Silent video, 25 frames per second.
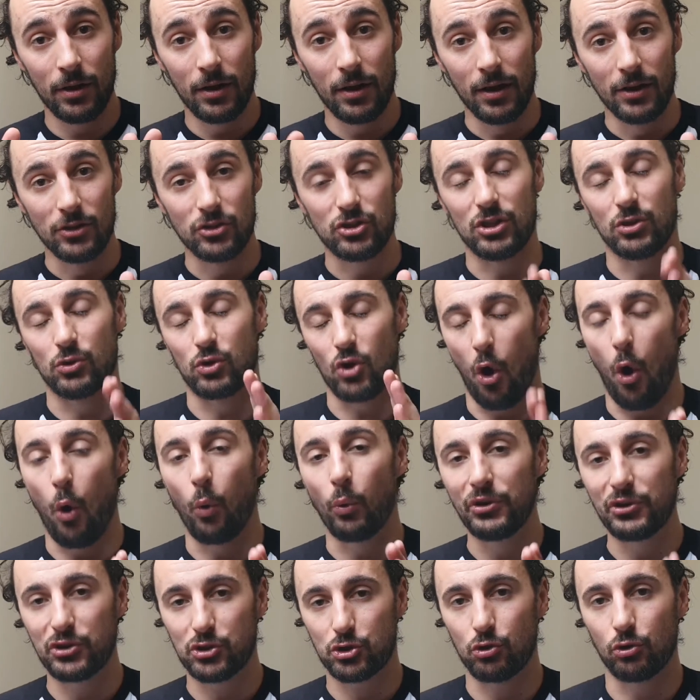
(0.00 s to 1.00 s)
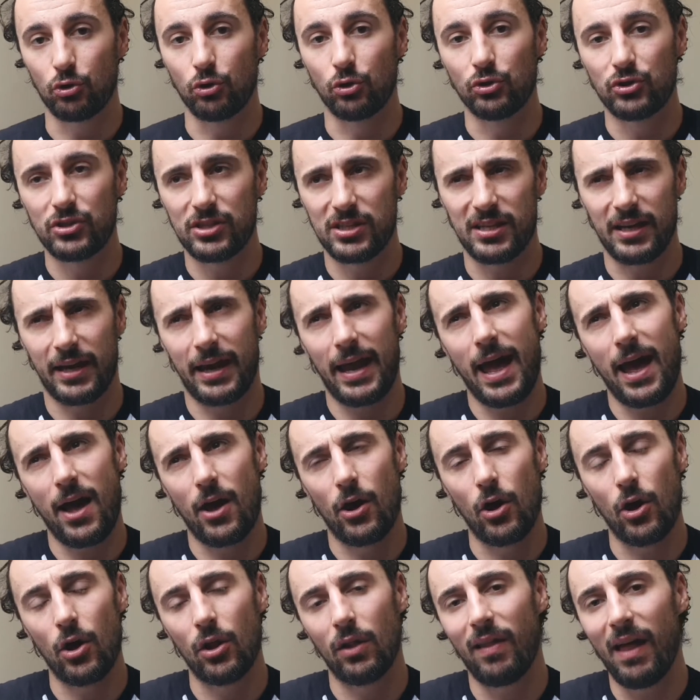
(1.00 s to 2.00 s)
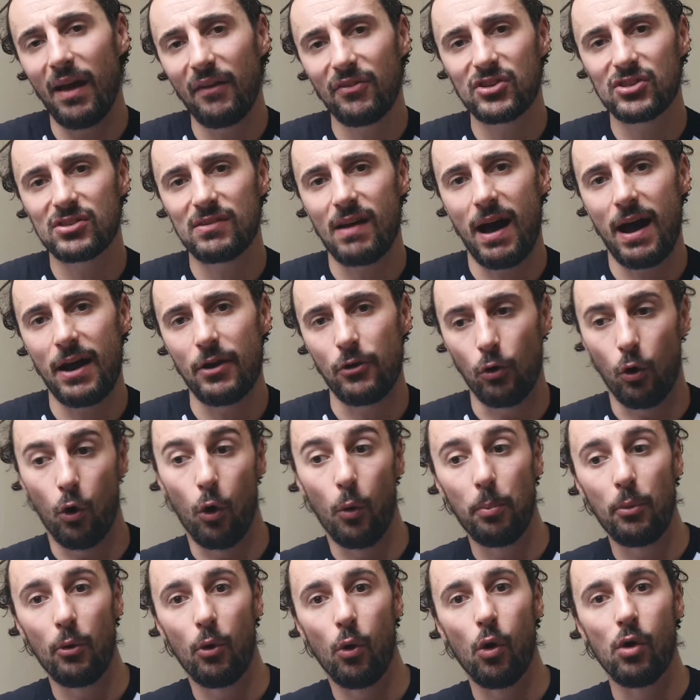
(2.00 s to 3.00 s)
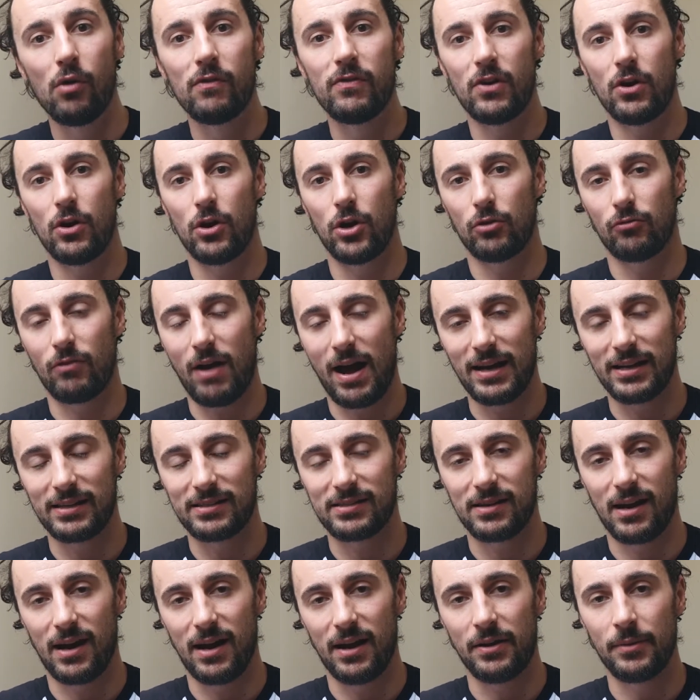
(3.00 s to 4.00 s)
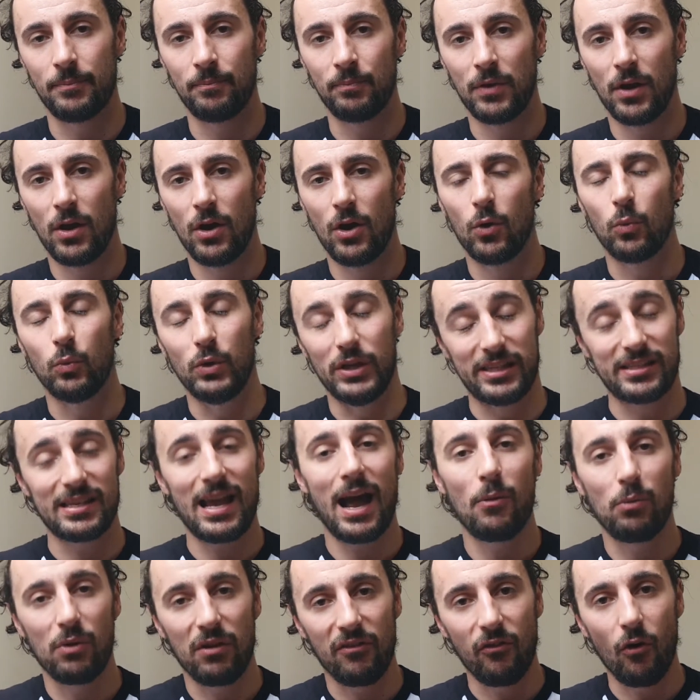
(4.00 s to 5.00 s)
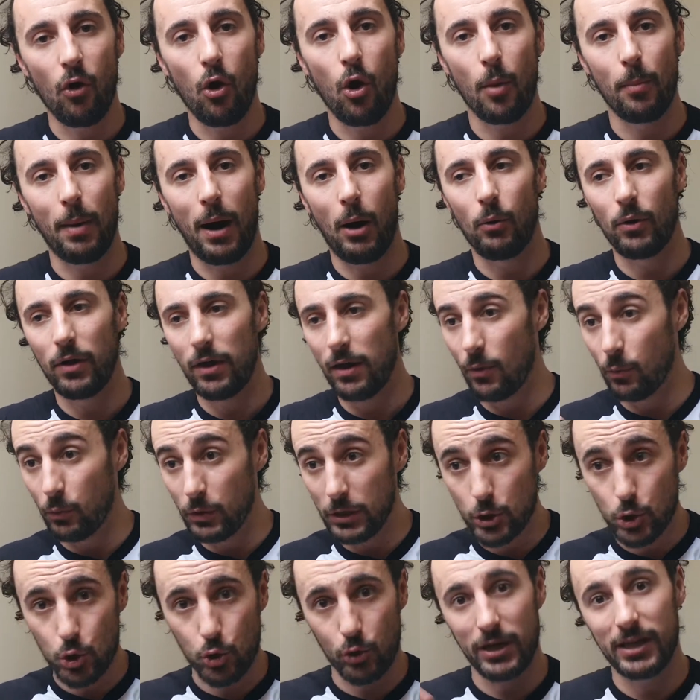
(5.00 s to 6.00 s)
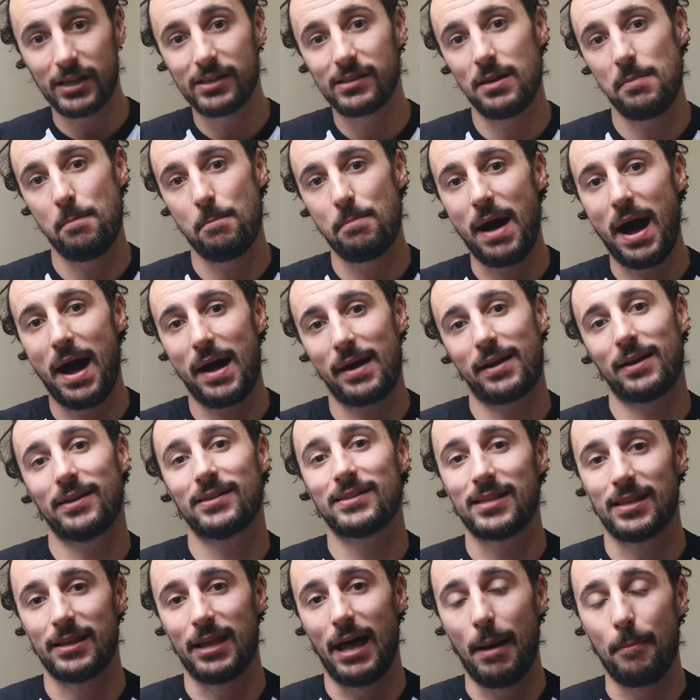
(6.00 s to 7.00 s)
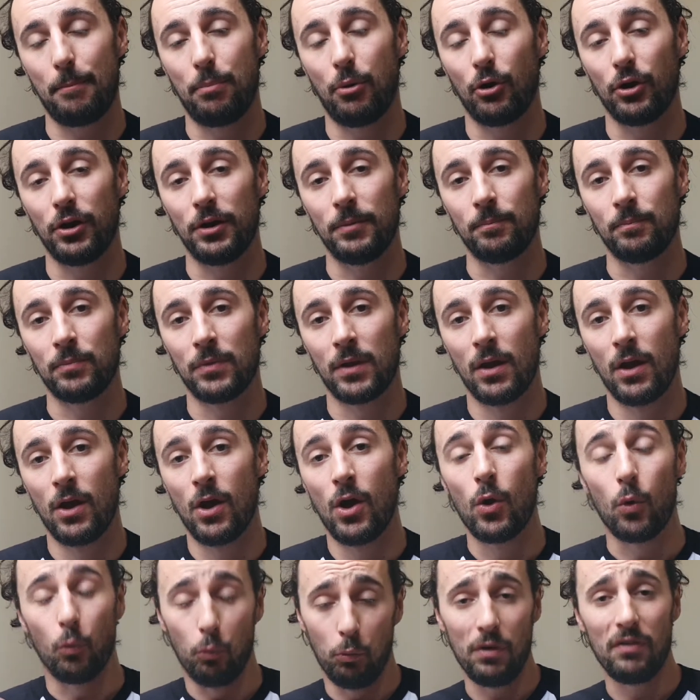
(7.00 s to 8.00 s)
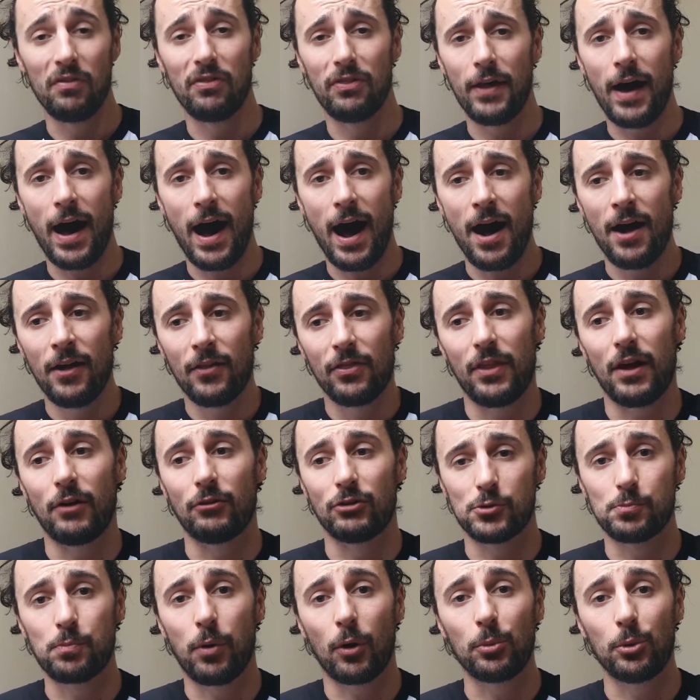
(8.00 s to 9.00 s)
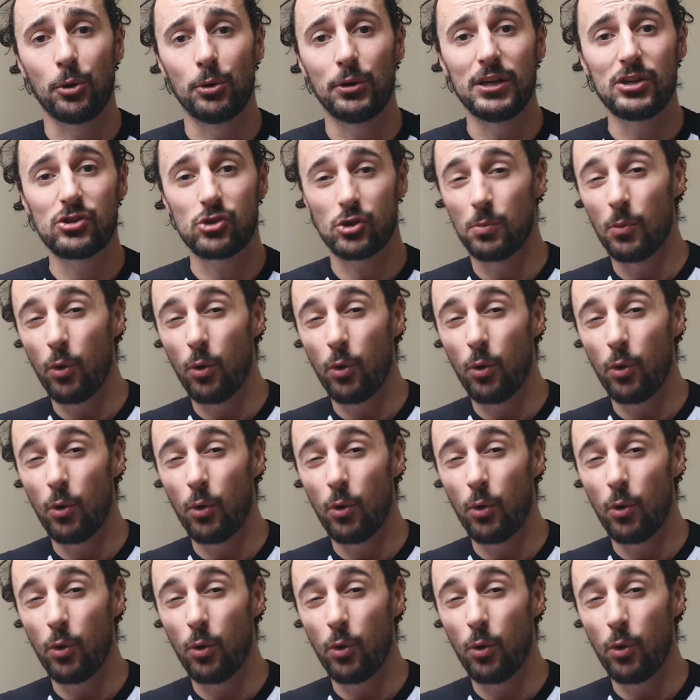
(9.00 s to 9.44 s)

she has always struggled to get her left side up over her right side. We sat and we thought about it and we traced it back to that point. With that, there is probably some